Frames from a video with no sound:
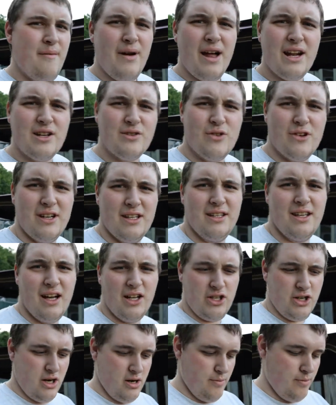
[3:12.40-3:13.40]
I just wanted to
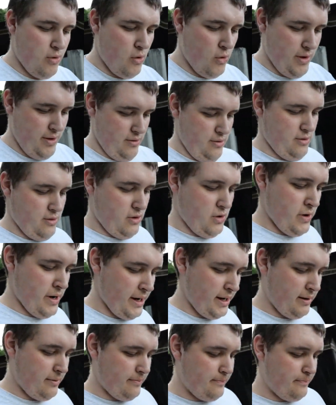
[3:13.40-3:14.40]
touch on a point real
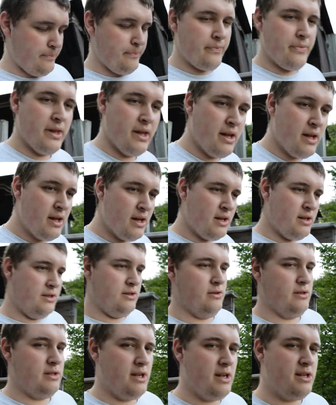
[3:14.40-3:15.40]
quick.
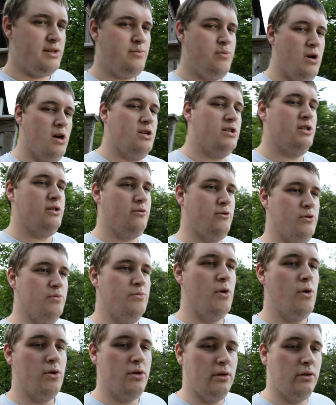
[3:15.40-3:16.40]
So today's project was
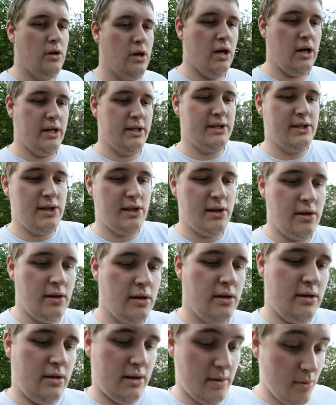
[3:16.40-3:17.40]
mowing the lawns,
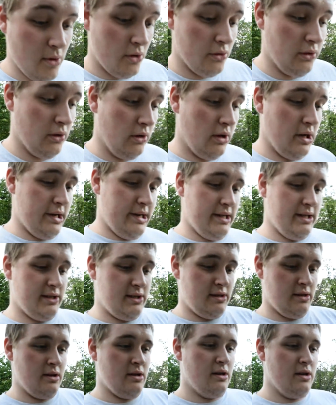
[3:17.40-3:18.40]
and I mowed the
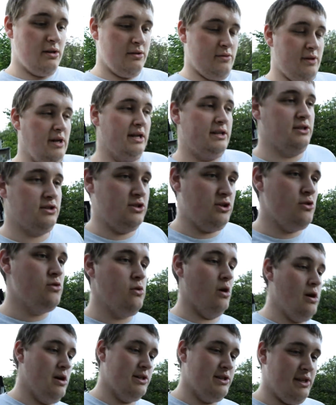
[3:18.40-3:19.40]
lawns. So I've got two
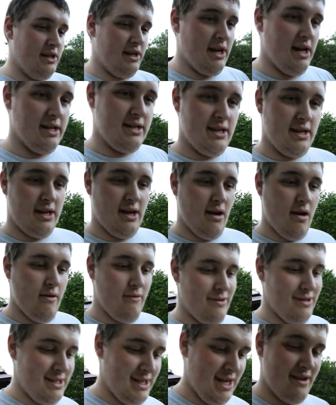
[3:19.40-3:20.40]
lawns I gotta take care
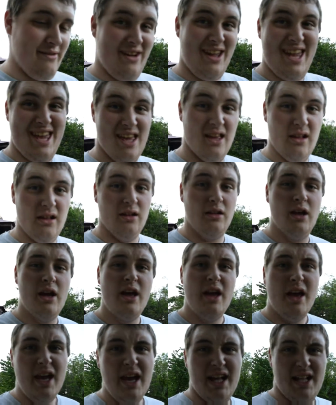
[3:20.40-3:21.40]
of. One's kind of a hill,
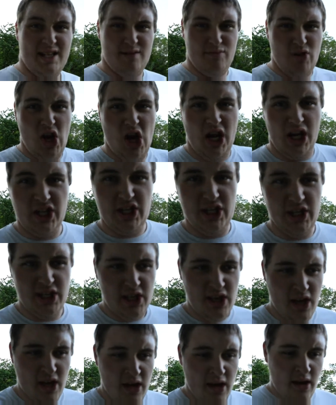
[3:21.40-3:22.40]
it's
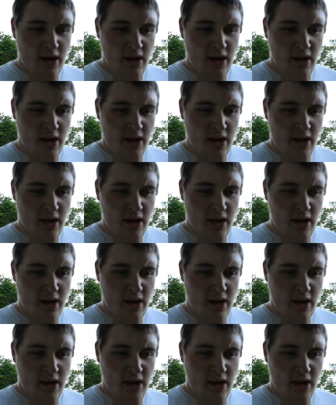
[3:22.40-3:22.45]
obnoxious.